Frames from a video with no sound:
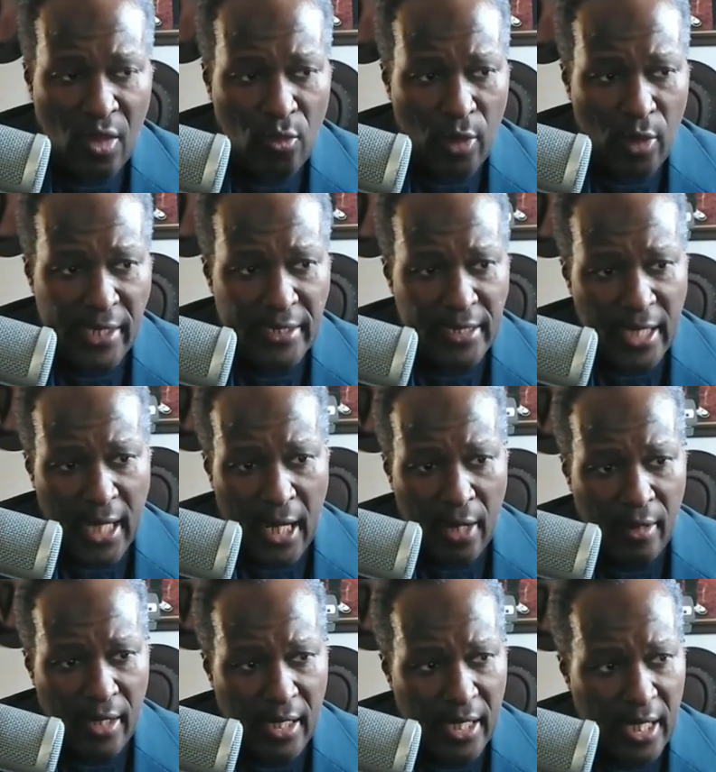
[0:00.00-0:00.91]
Right
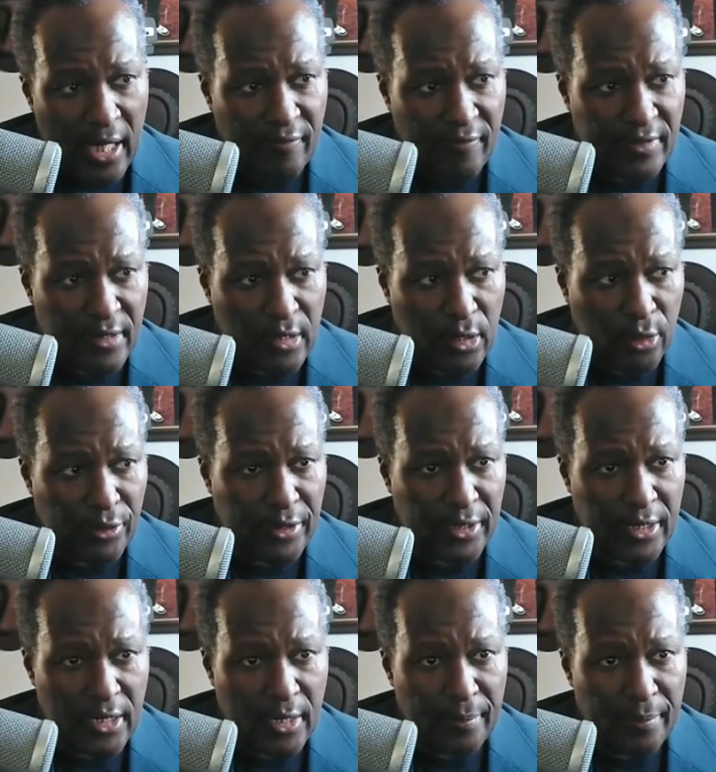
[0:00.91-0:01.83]
now I have it
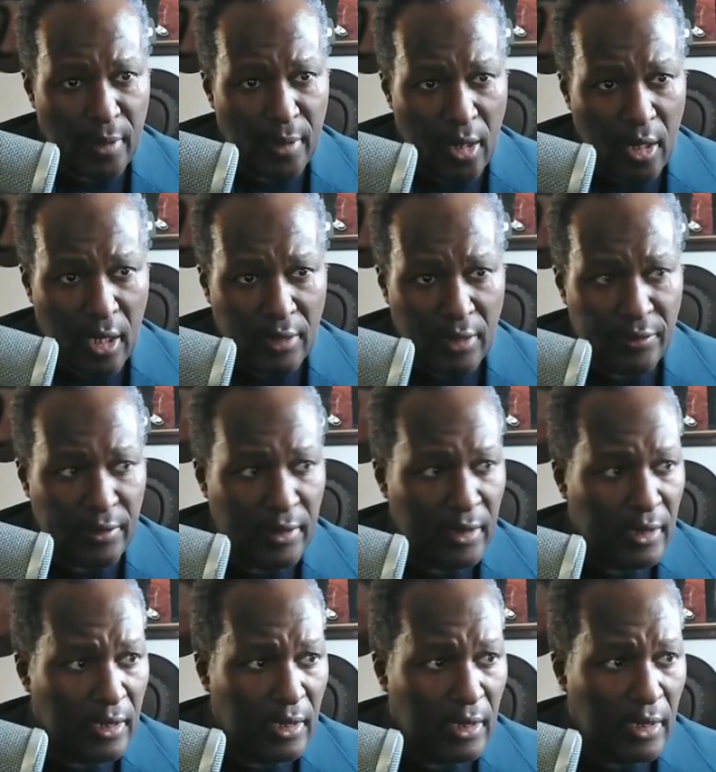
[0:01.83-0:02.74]
loaded up on,
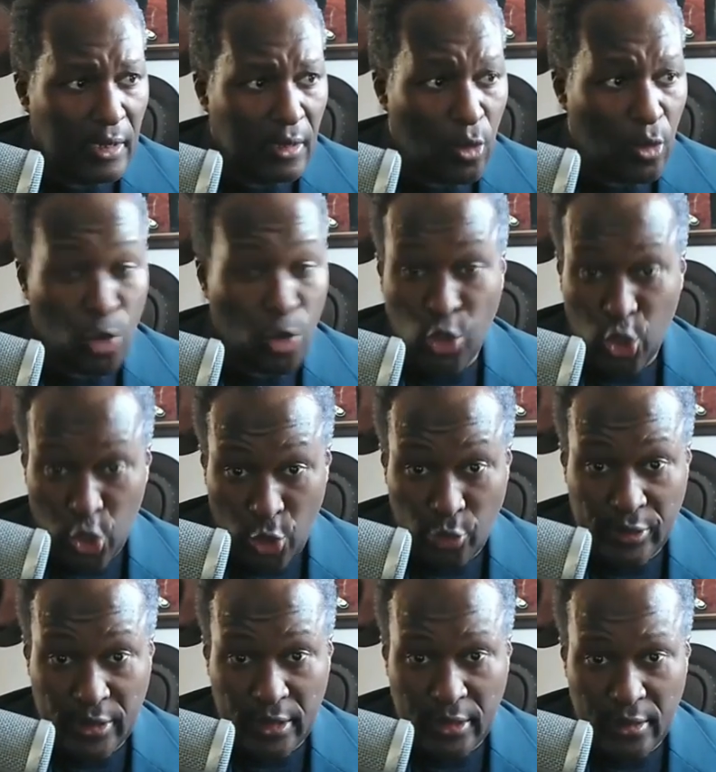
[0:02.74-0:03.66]
or
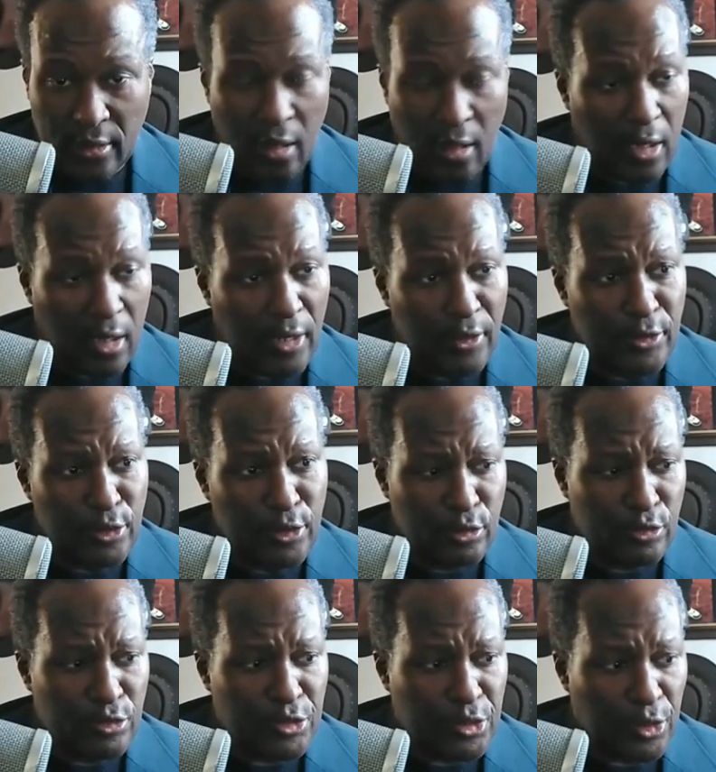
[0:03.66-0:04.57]
loading on
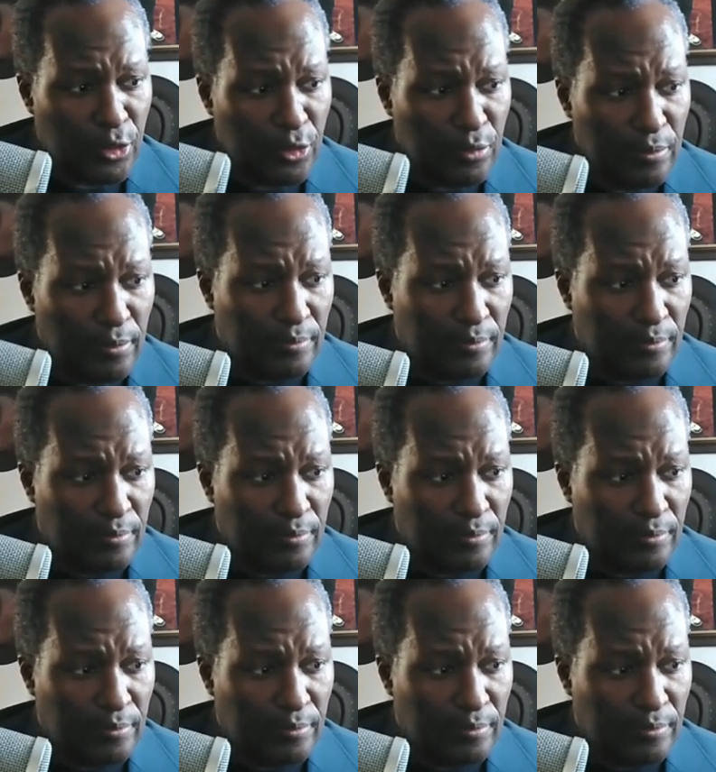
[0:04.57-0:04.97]
YouTube.